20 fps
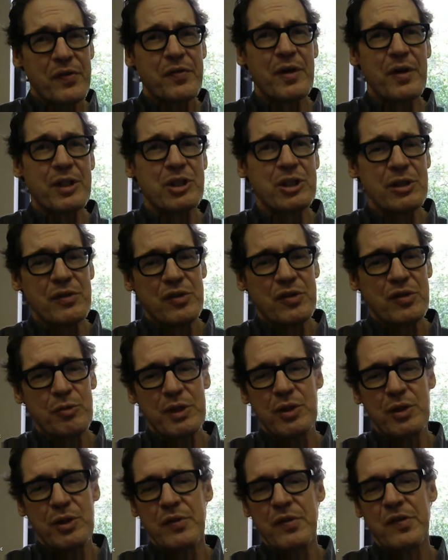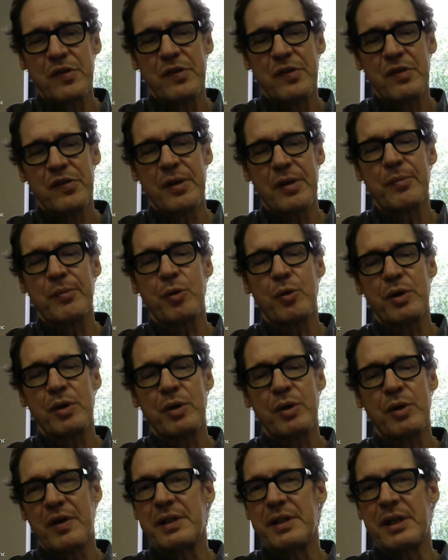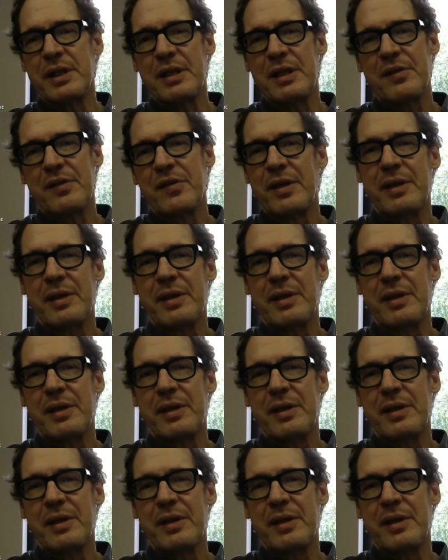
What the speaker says: function to reduce subsequent offending.